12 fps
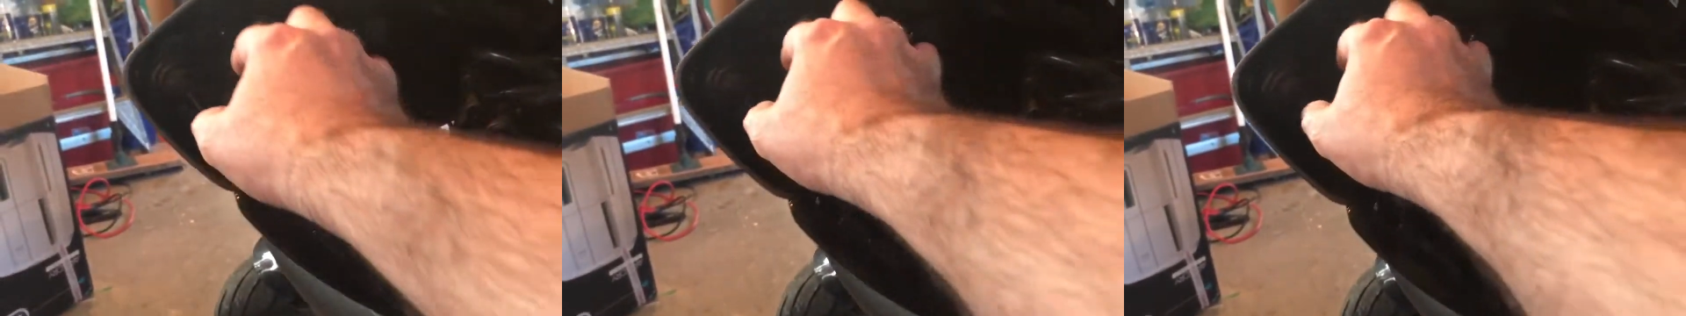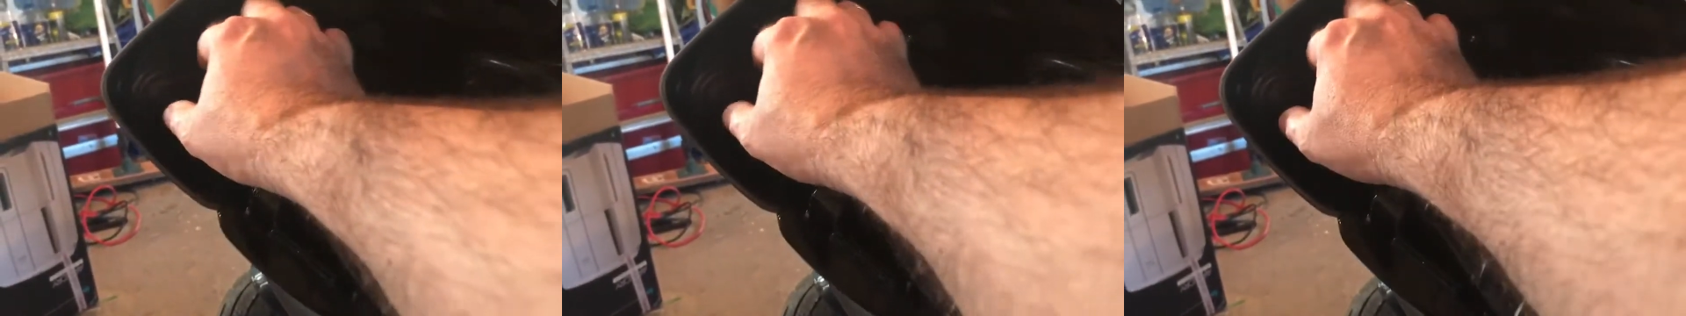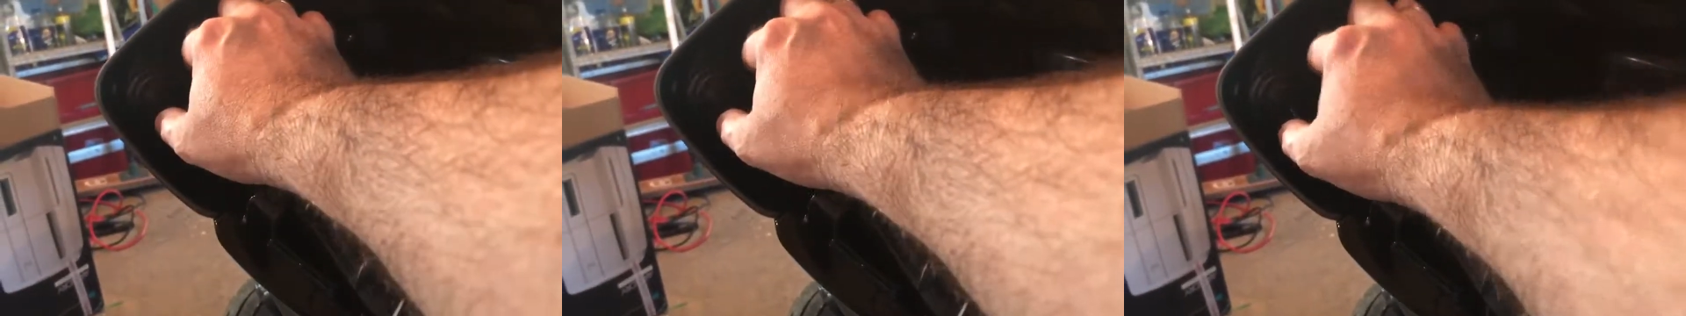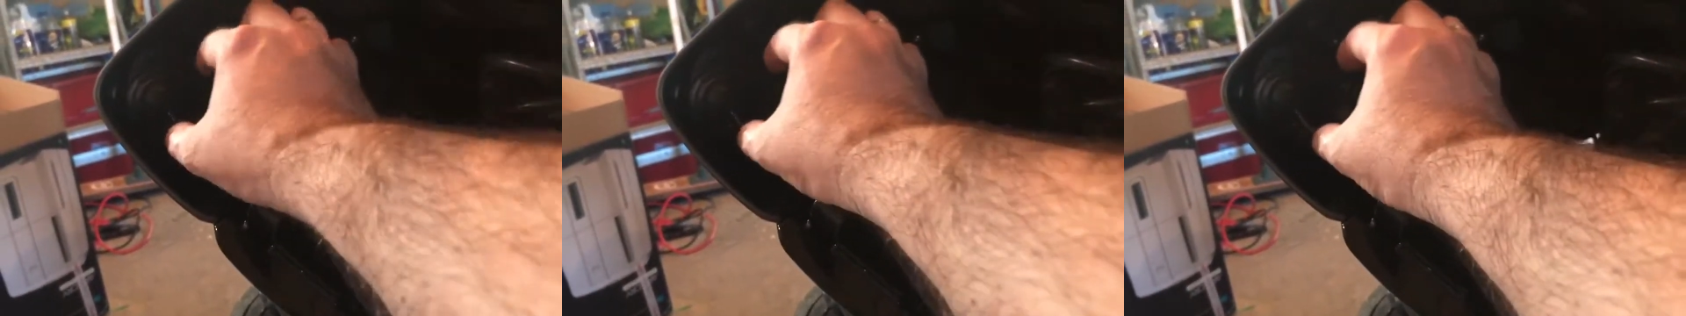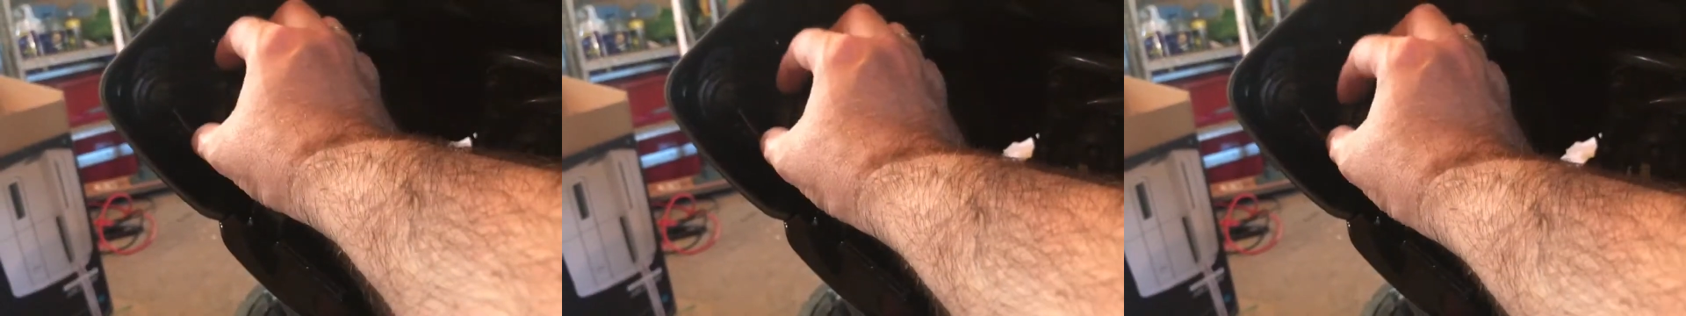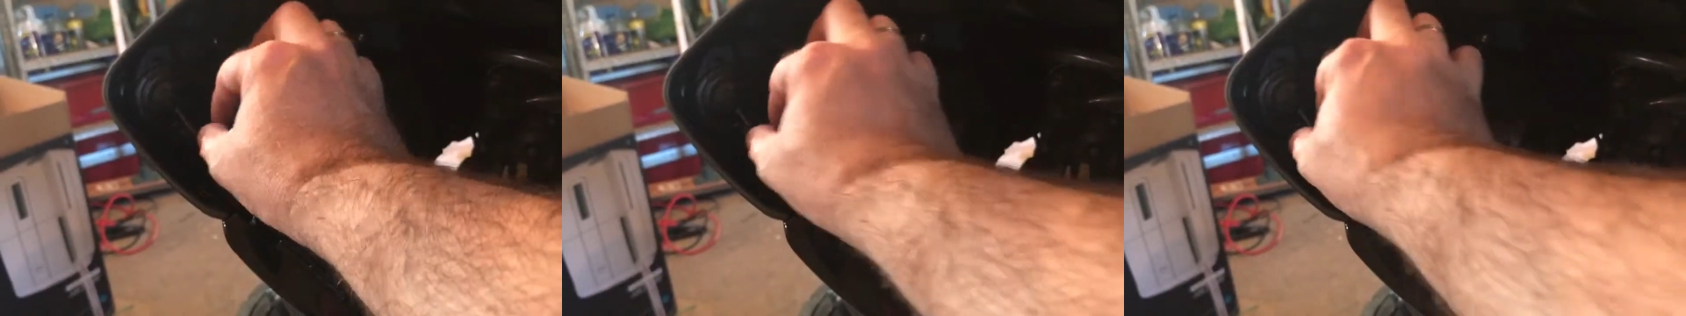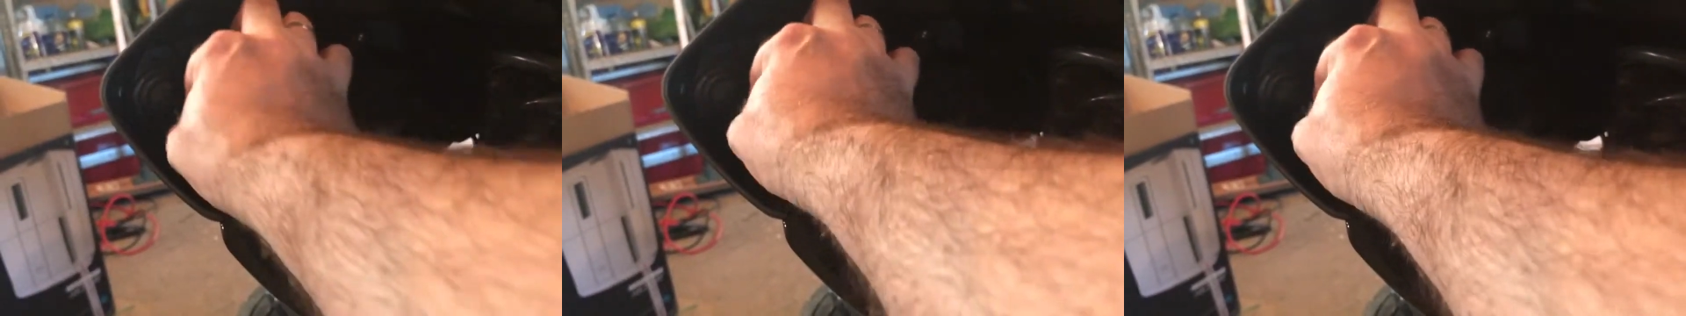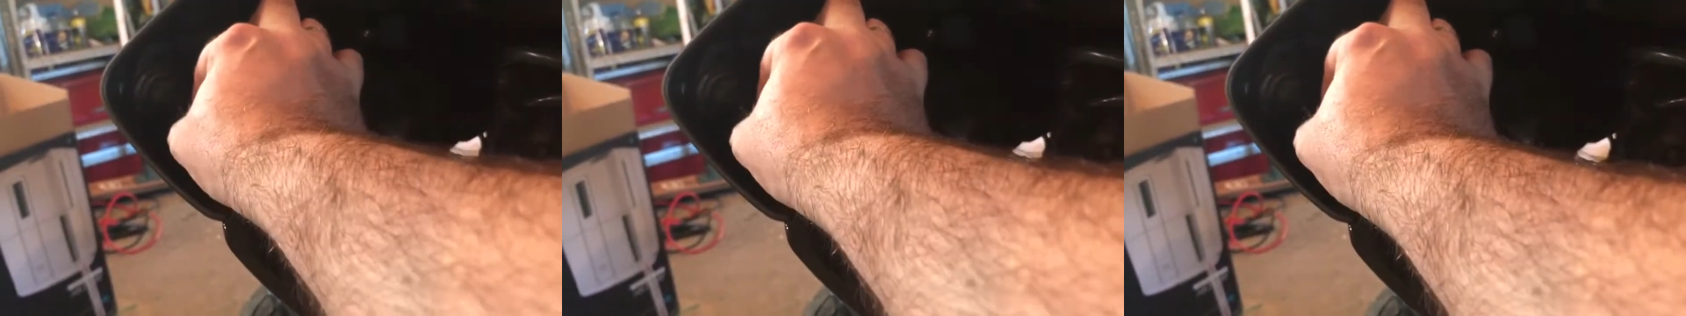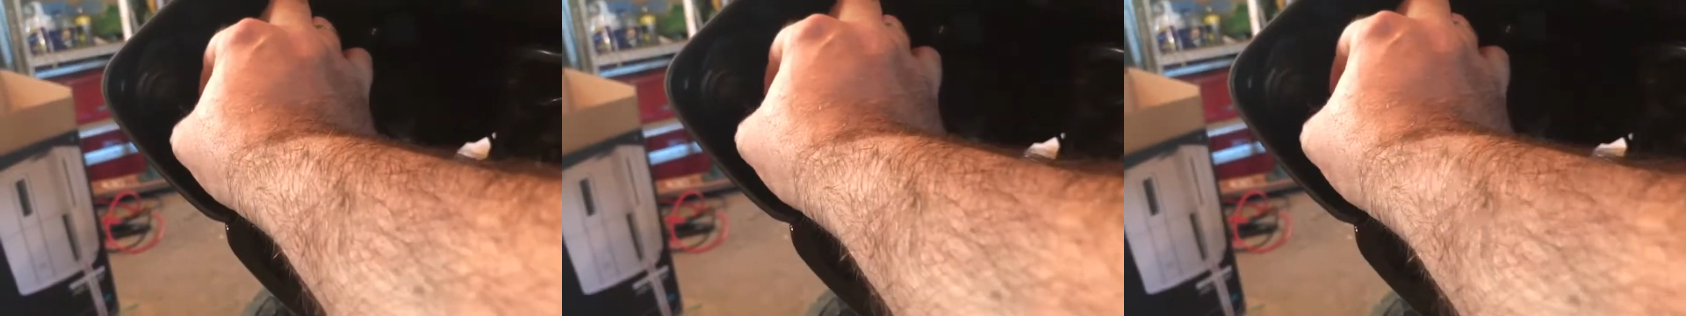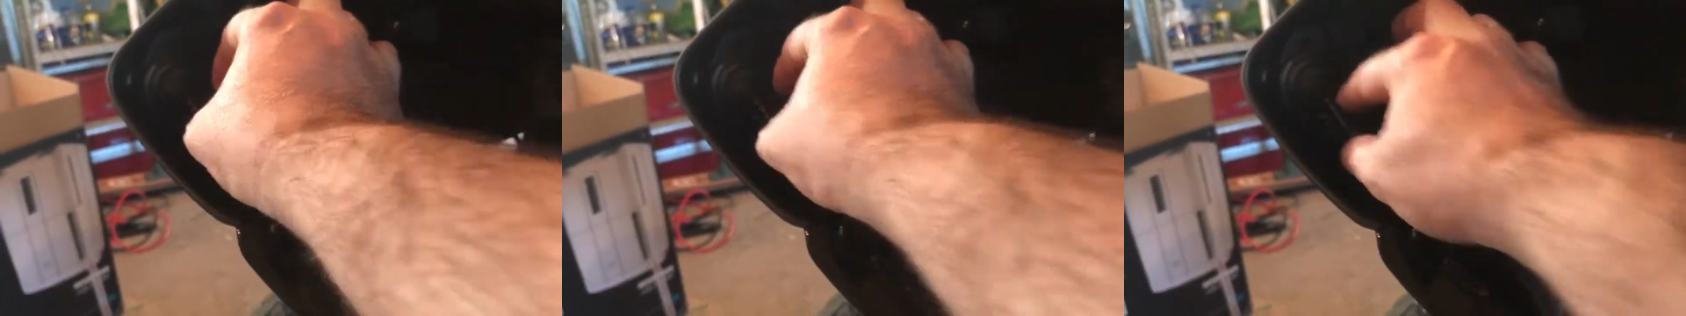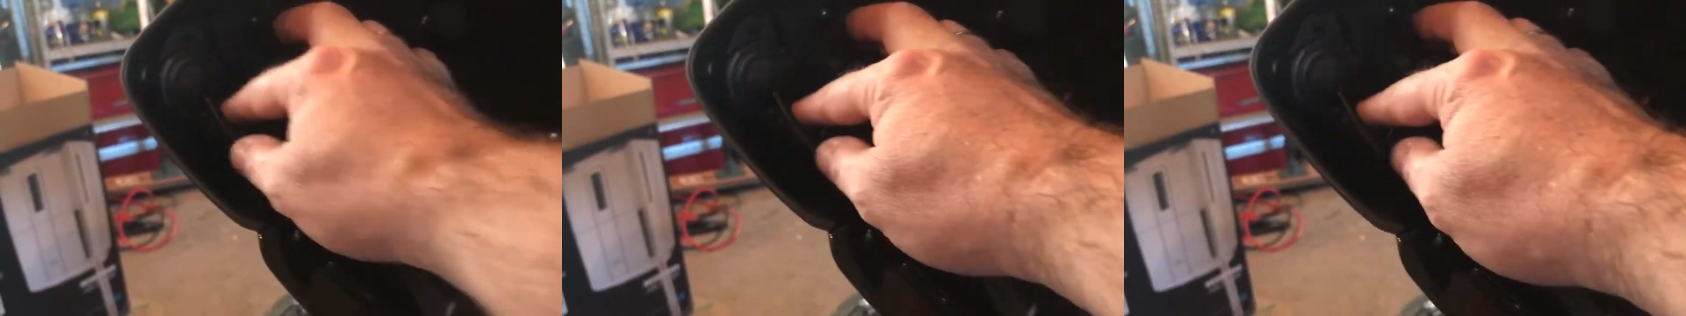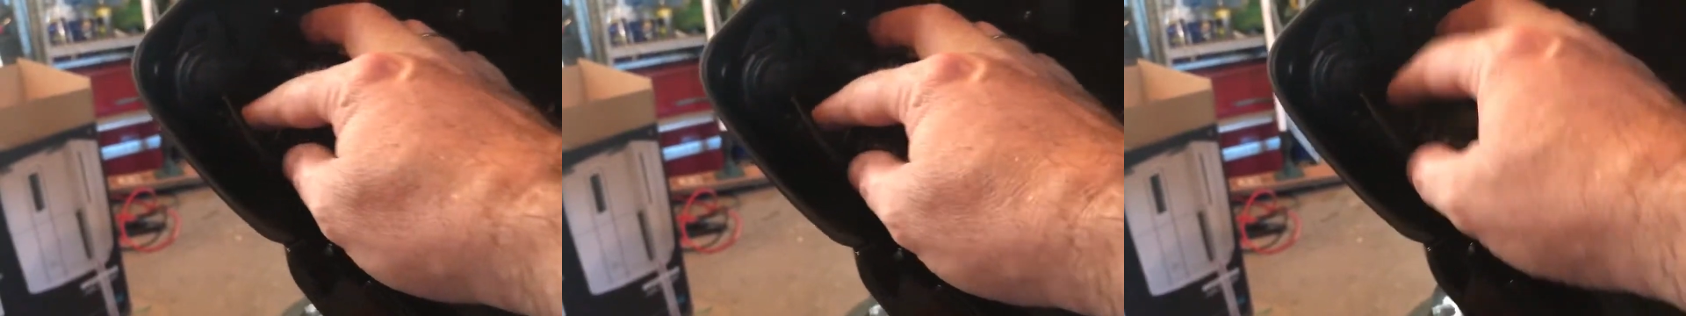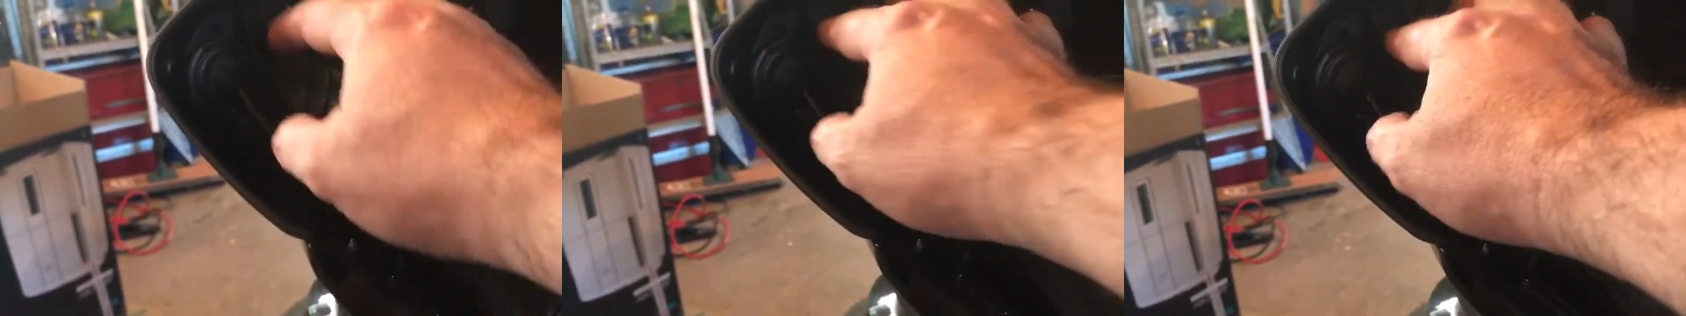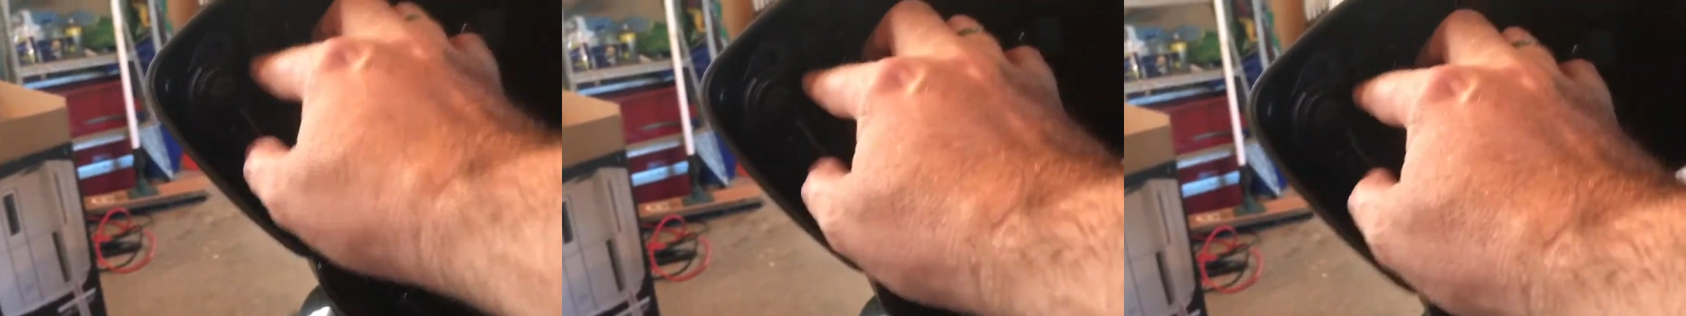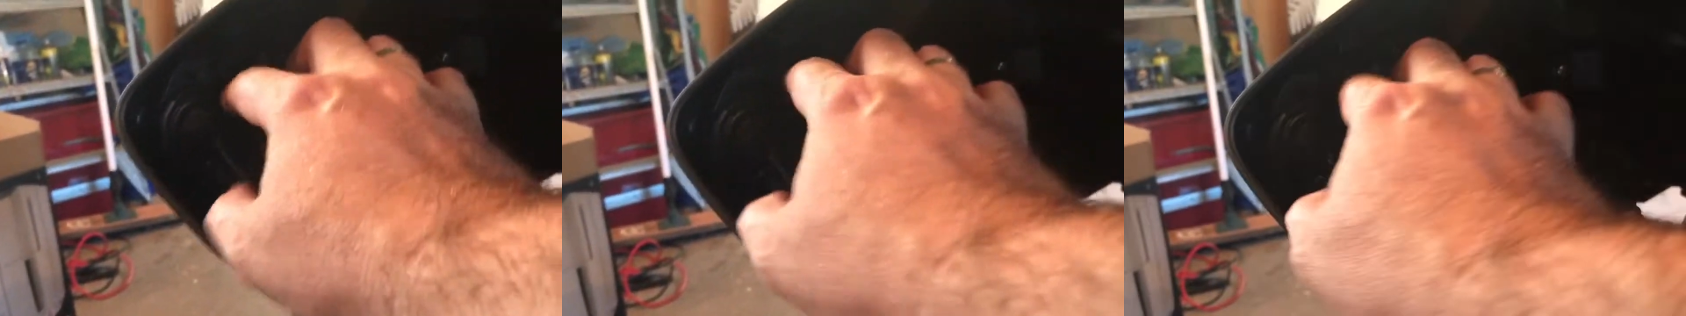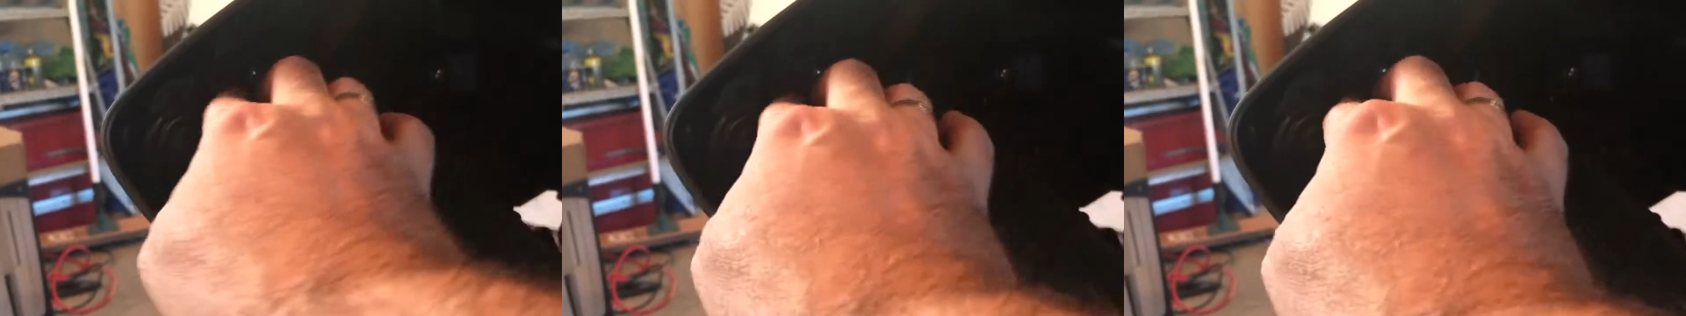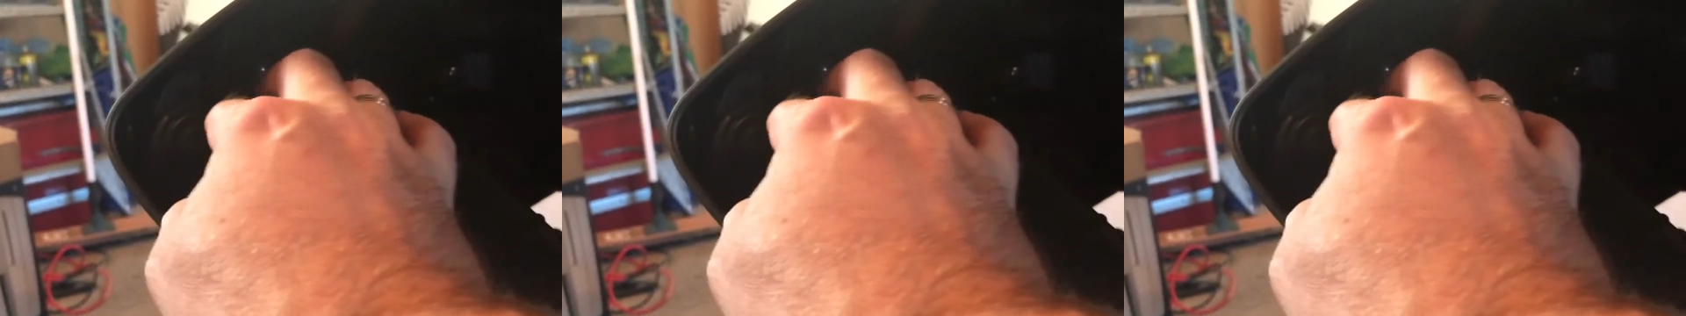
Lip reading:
Nobody's mouth can be seen.